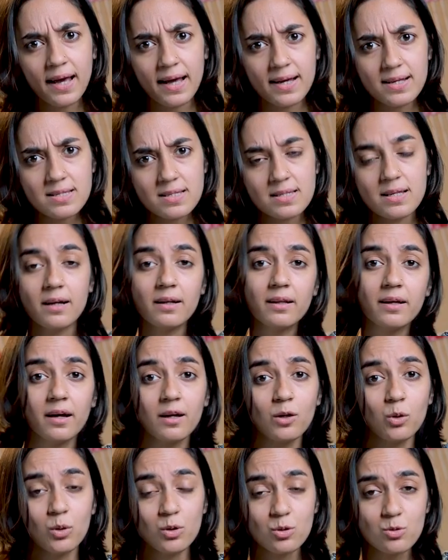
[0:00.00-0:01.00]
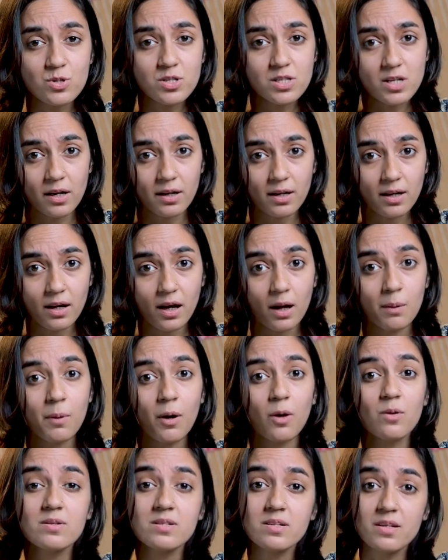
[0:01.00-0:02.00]
guess that they are going to study
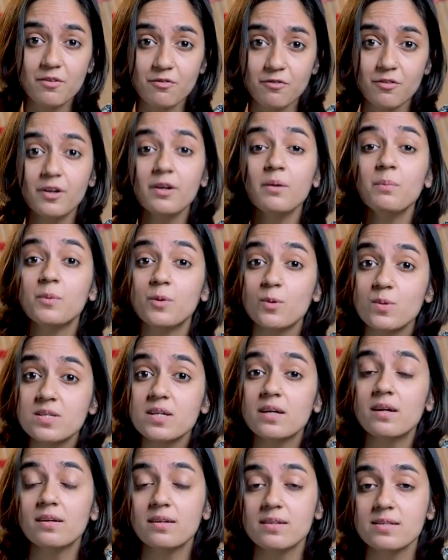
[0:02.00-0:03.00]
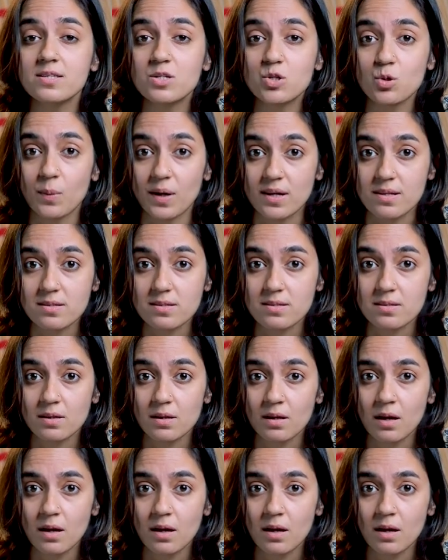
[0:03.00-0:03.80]
about different musical instruments